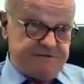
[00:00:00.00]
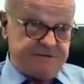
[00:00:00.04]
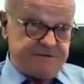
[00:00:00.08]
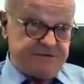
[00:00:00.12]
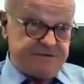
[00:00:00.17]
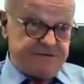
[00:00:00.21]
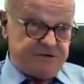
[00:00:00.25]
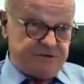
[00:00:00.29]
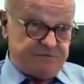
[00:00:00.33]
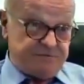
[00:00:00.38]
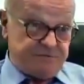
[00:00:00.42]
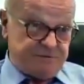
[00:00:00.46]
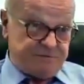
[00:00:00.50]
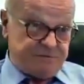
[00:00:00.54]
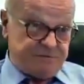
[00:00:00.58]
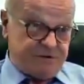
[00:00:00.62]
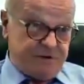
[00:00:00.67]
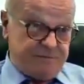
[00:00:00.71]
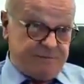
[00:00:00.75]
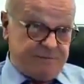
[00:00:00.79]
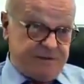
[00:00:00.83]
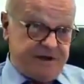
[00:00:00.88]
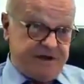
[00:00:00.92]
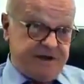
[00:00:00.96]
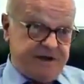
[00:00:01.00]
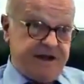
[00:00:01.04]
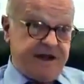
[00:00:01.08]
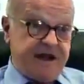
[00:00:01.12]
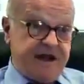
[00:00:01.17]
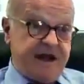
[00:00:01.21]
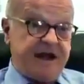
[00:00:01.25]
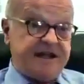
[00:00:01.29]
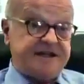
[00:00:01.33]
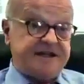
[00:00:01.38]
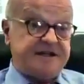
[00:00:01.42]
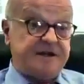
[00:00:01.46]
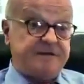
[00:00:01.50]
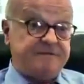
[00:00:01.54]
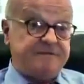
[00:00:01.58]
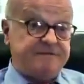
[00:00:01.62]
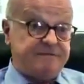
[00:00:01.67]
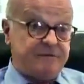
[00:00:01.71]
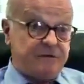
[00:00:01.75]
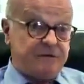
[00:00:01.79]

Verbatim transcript: of the turboprop at an